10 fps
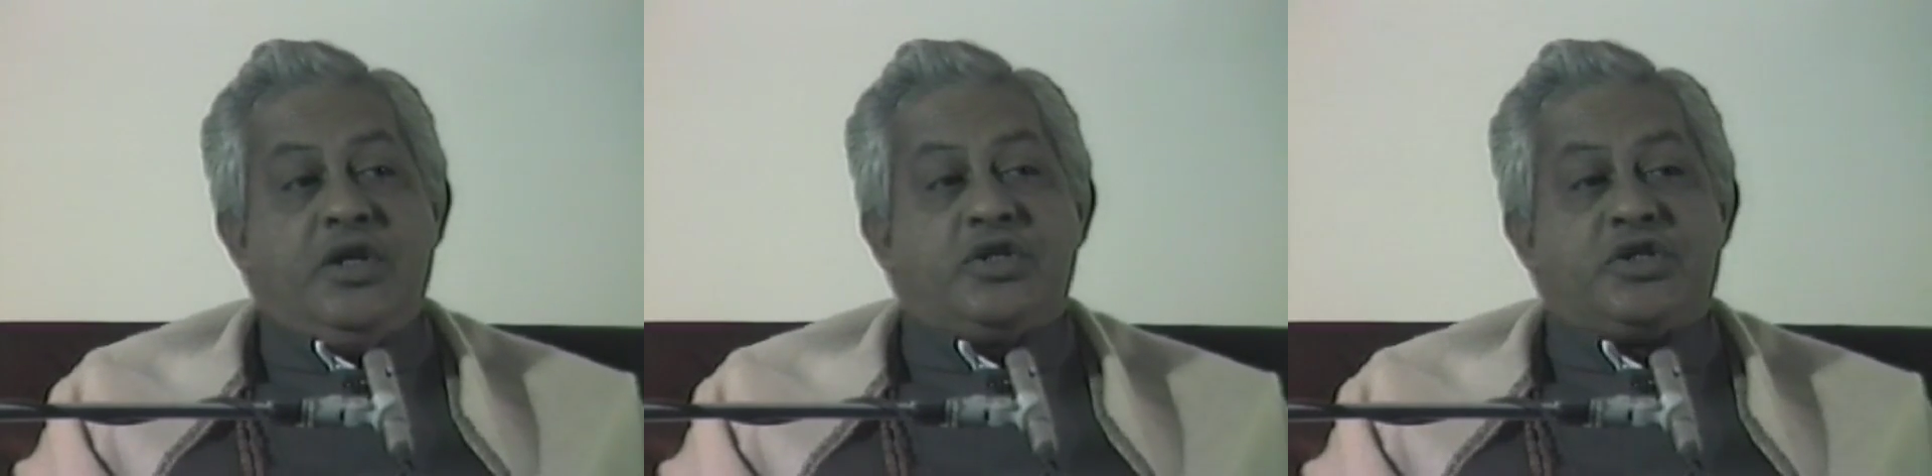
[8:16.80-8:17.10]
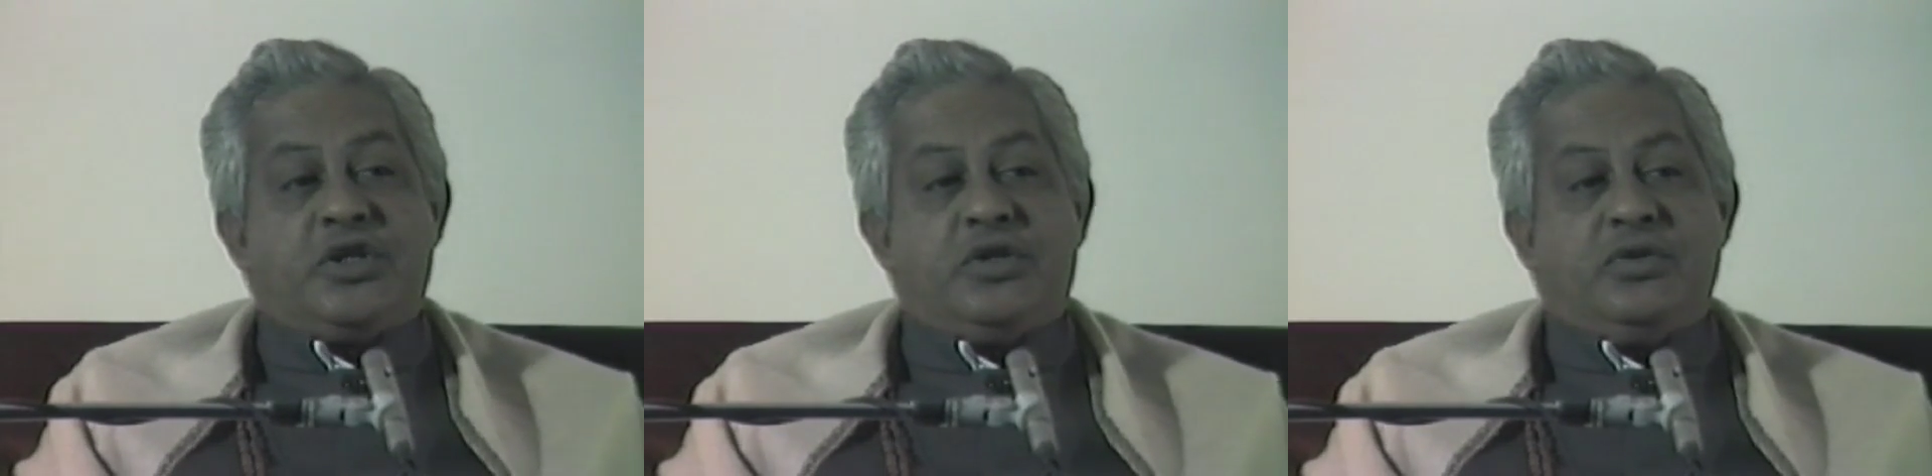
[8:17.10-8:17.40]

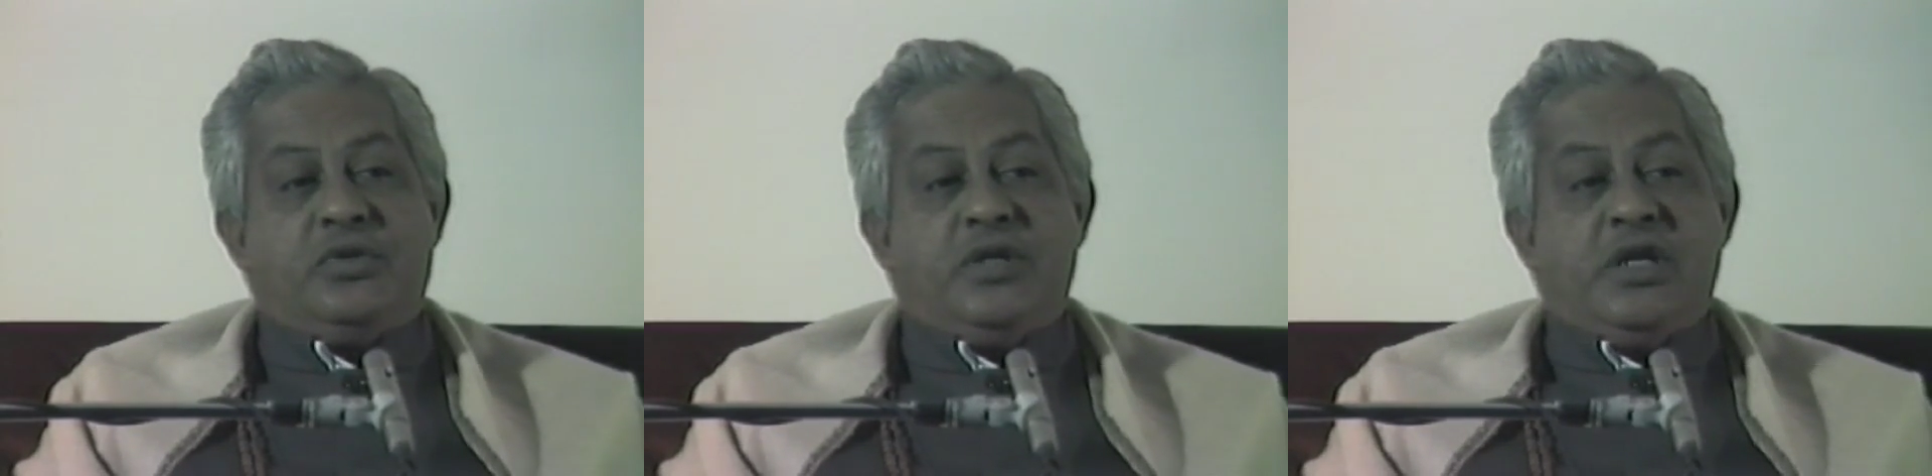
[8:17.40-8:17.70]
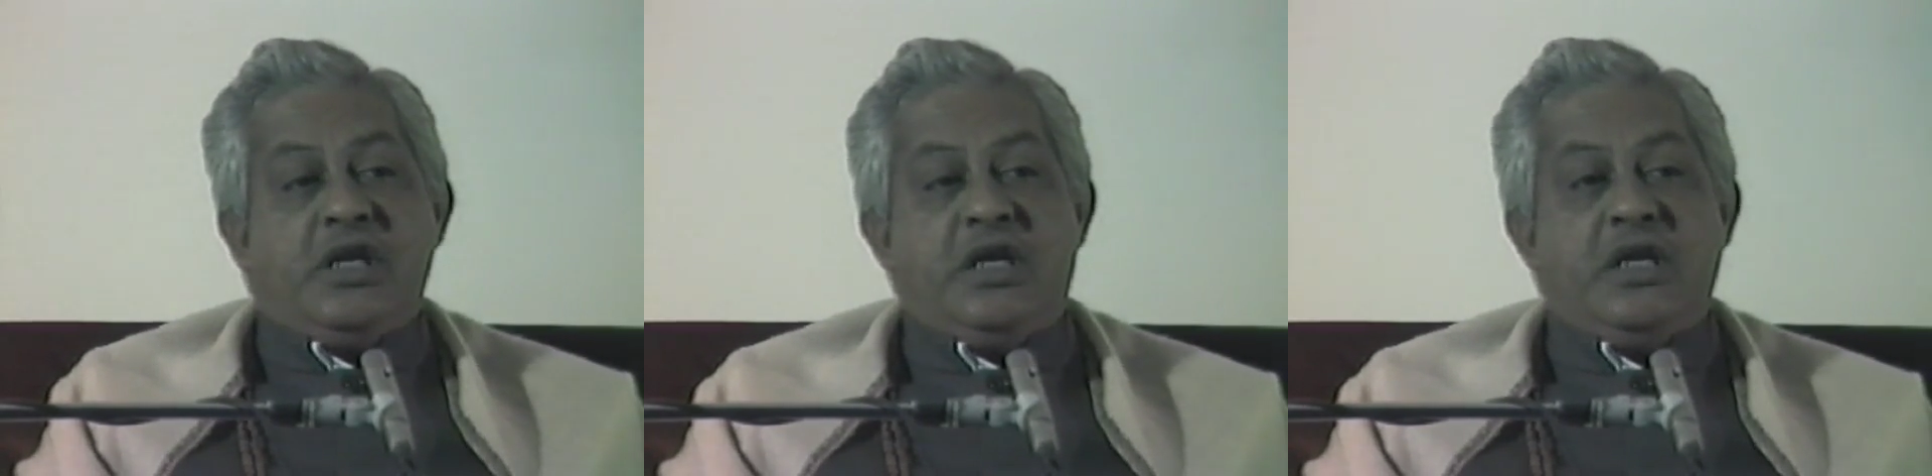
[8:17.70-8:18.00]
So
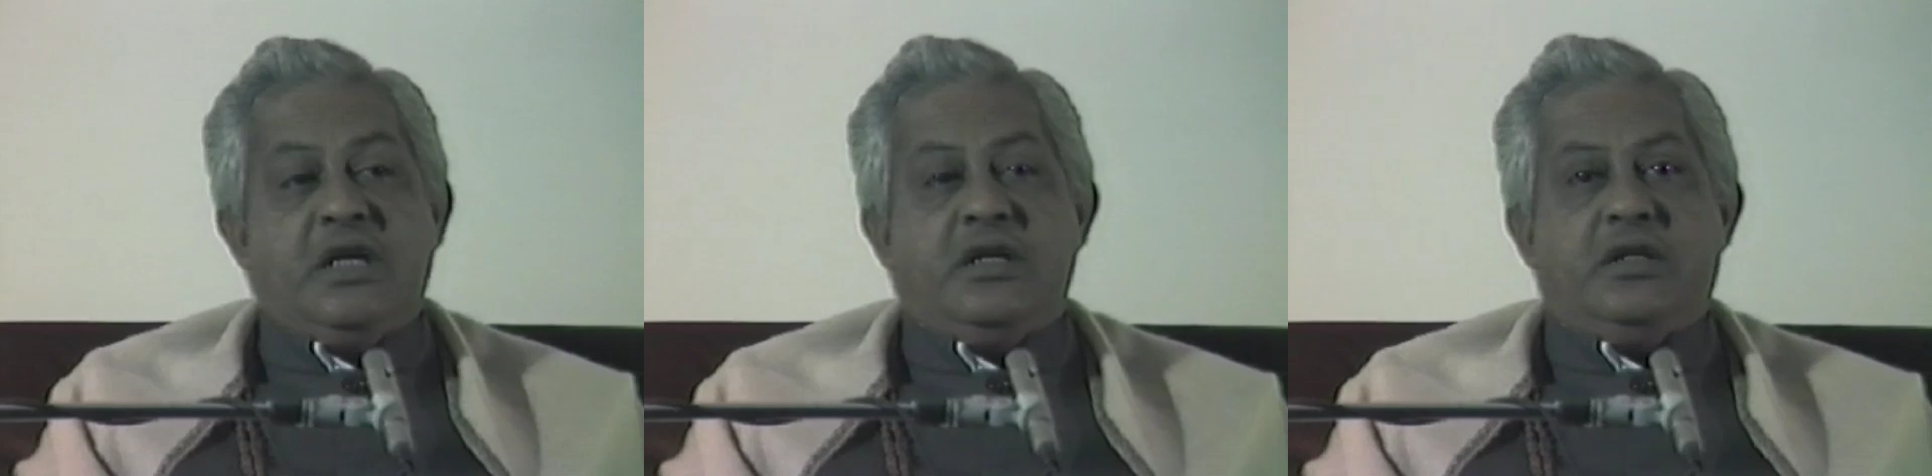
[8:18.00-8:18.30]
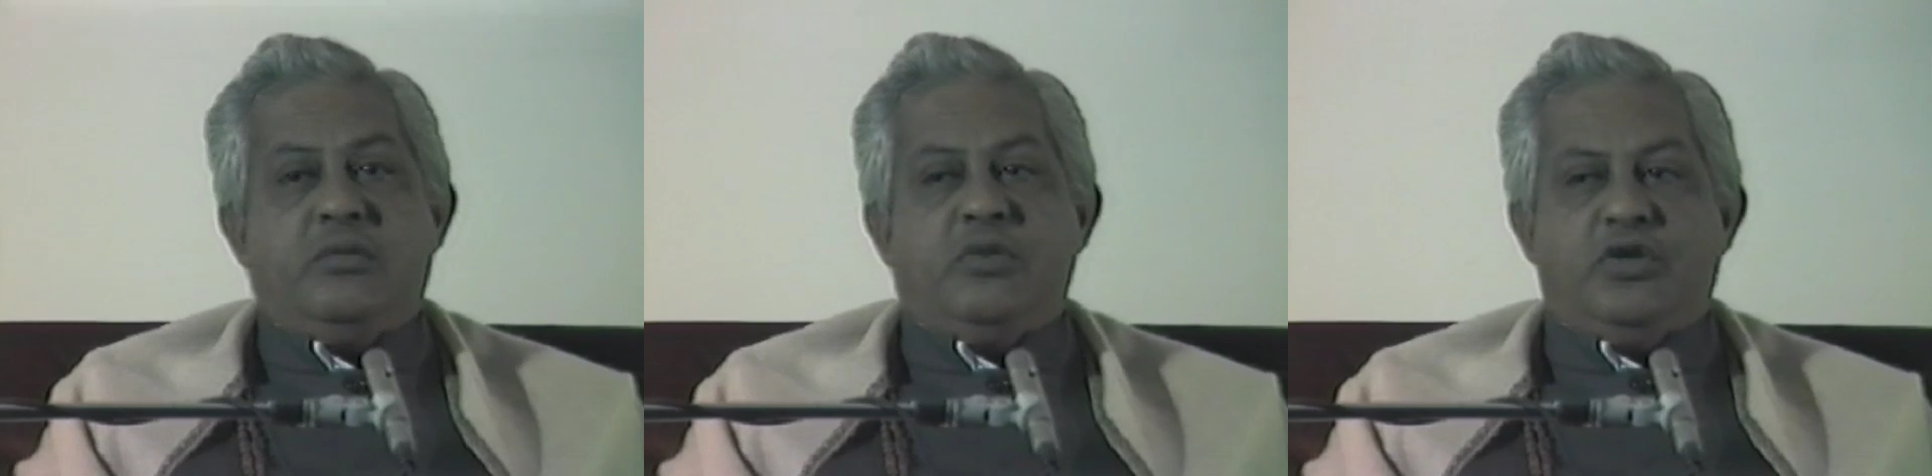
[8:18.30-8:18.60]
here
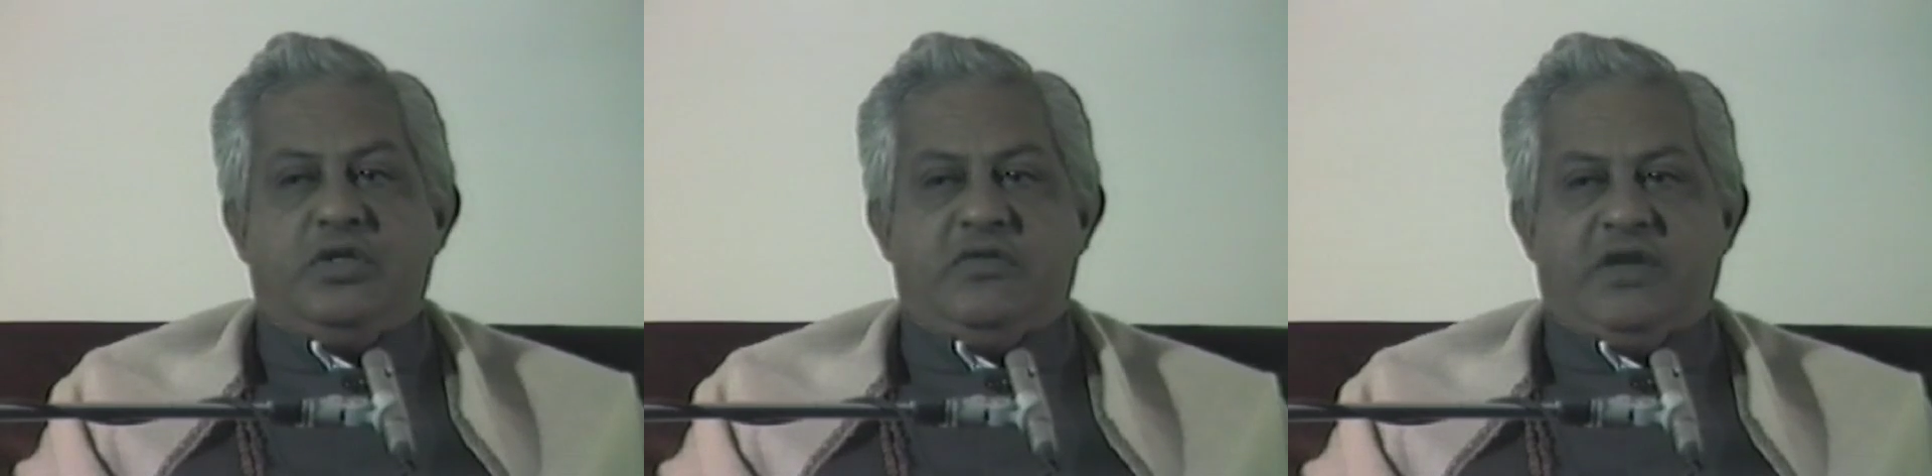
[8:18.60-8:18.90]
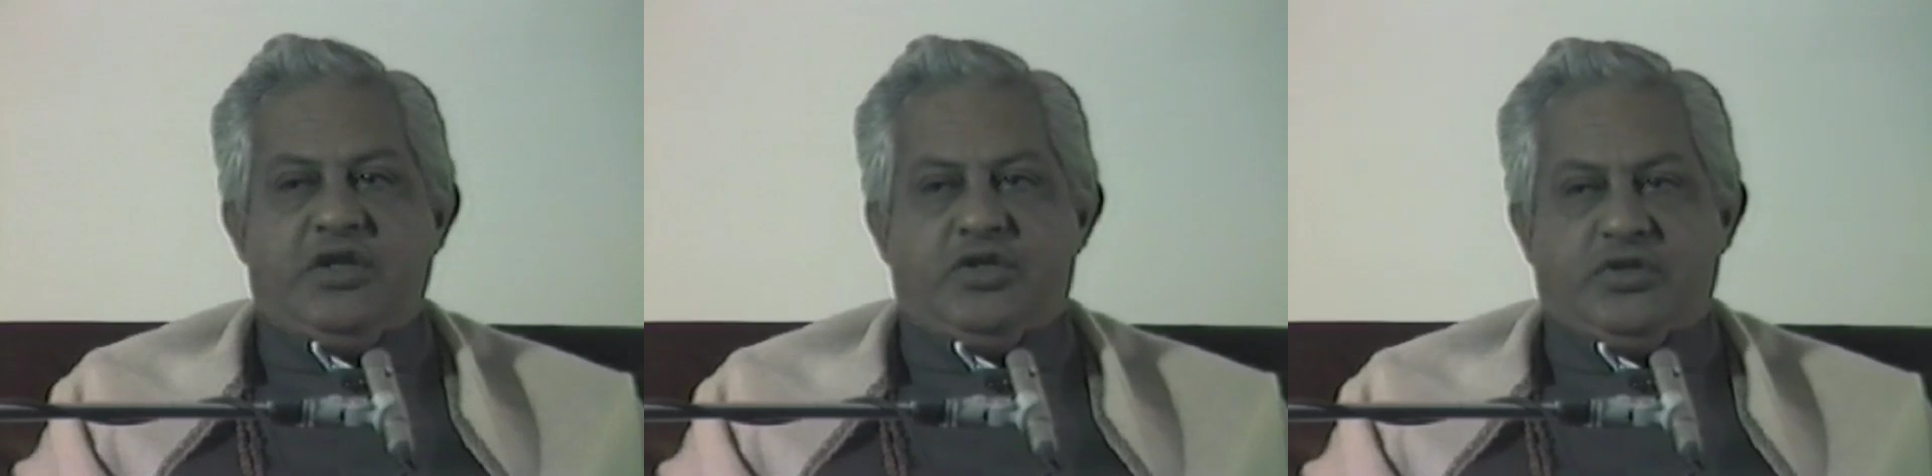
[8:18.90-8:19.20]
the
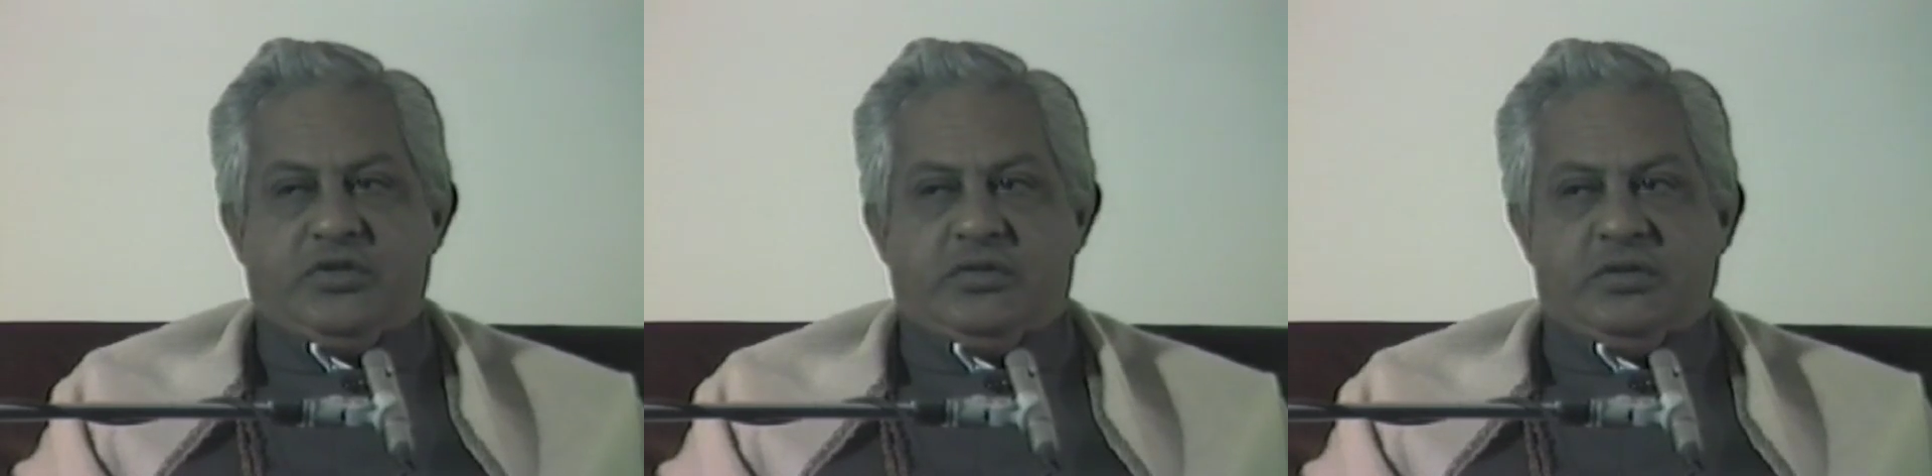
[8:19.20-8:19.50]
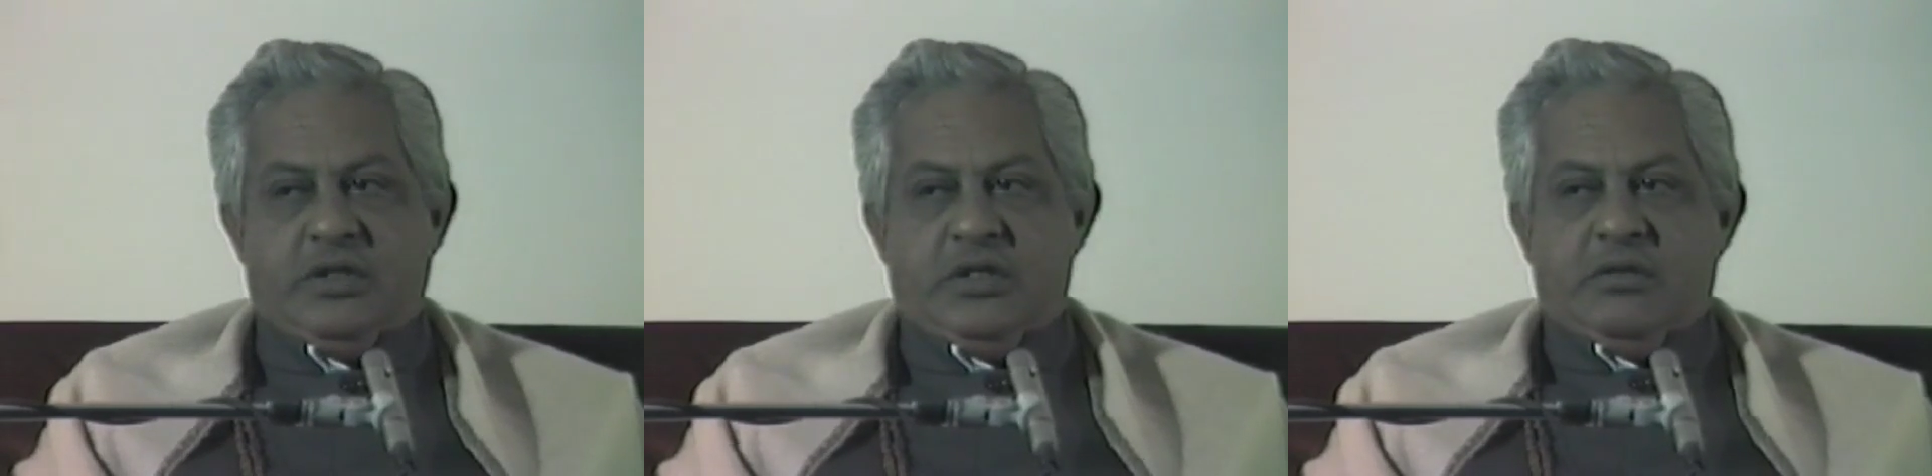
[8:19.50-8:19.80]

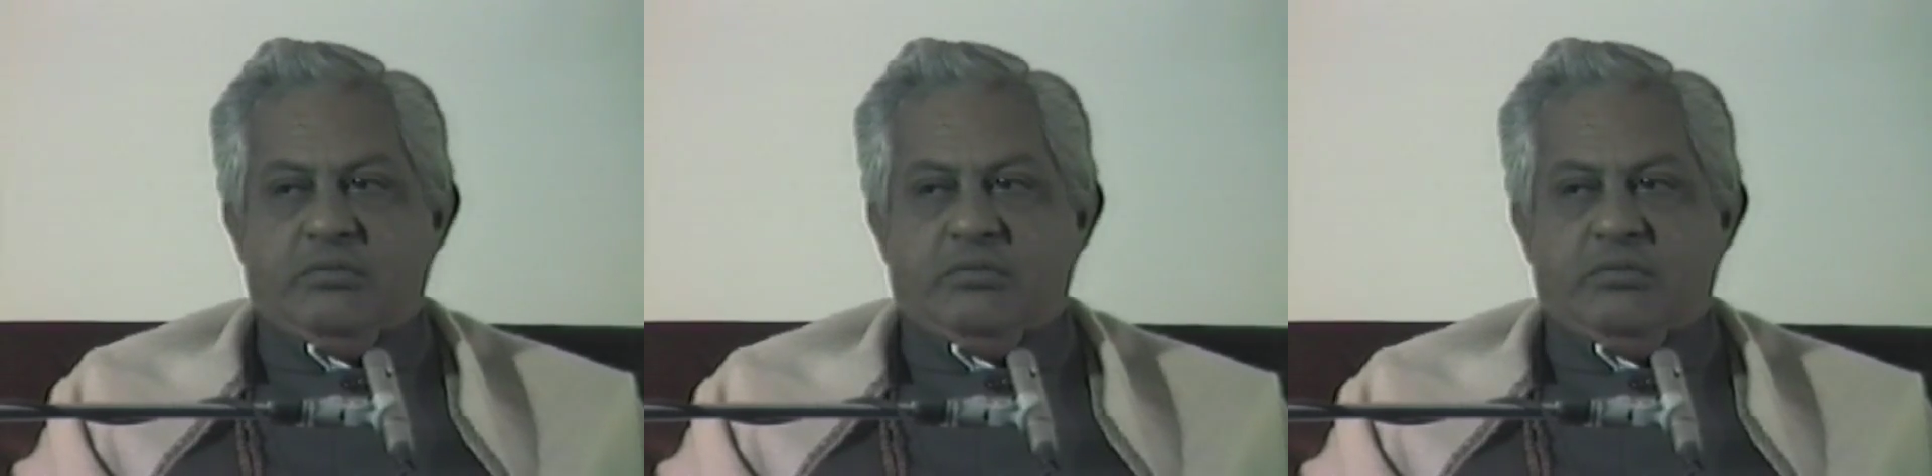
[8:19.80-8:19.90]
motivation,